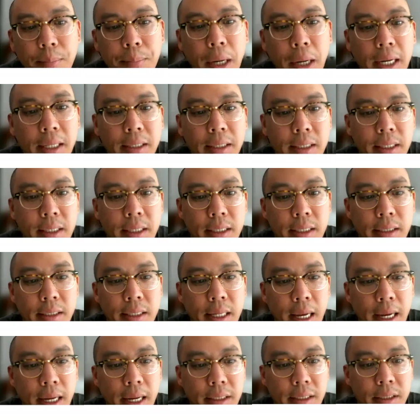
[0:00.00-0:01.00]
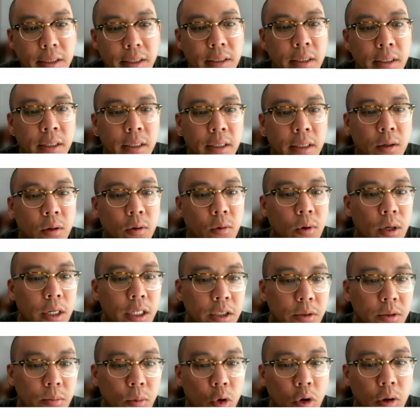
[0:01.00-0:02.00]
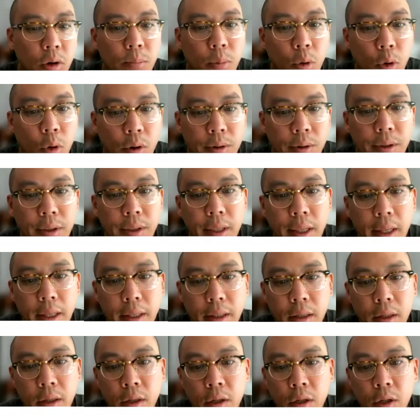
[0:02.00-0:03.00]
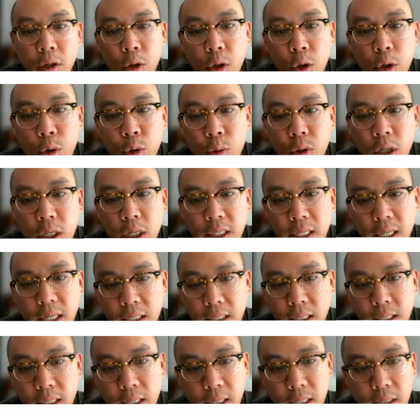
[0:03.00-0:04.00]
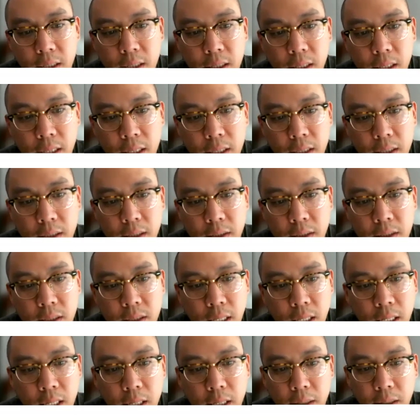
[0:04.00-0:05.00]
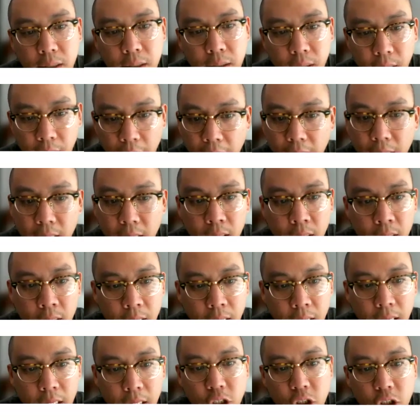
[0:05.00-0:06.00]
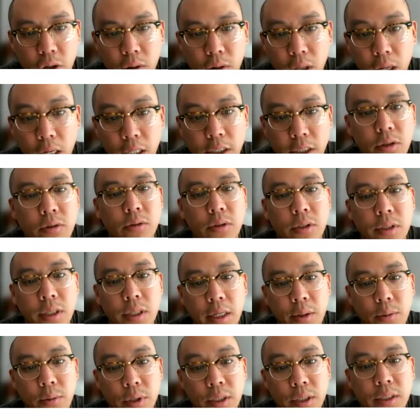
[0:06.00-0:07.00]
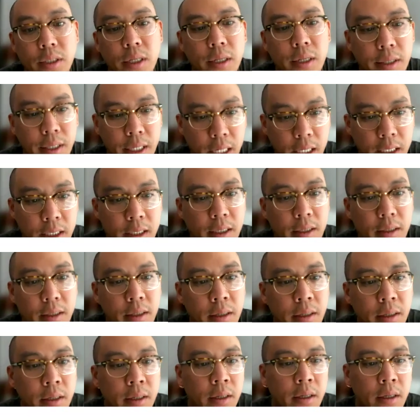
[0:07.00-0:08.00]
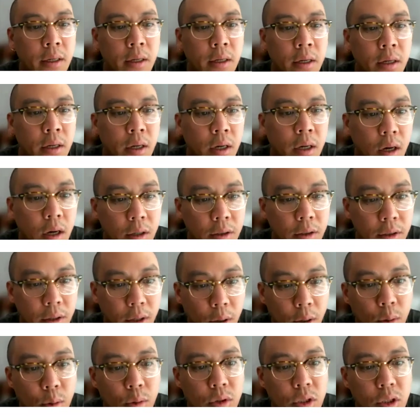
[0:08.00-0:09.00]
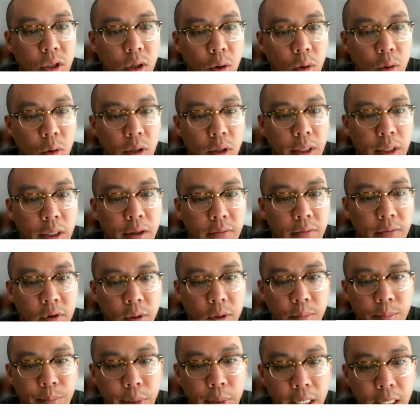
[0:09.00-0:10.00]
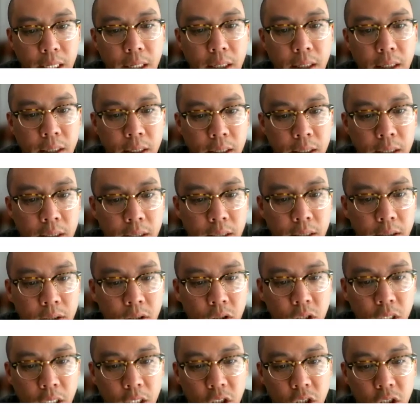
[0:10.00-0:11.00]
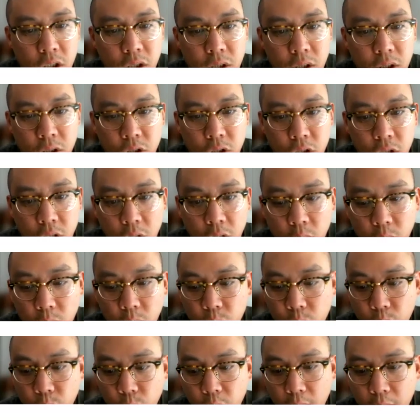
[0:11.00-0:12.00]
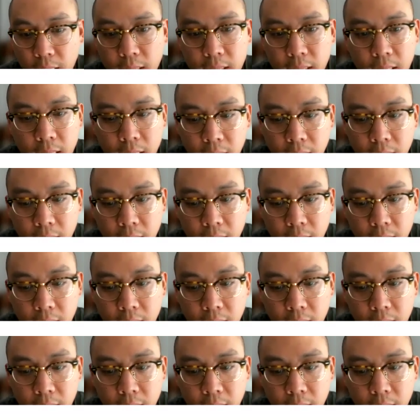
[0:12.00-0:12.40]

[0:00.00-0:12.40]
But in this case, what is more important than who conducted it is that a geological study was conducted. Note only the verb be changes to show when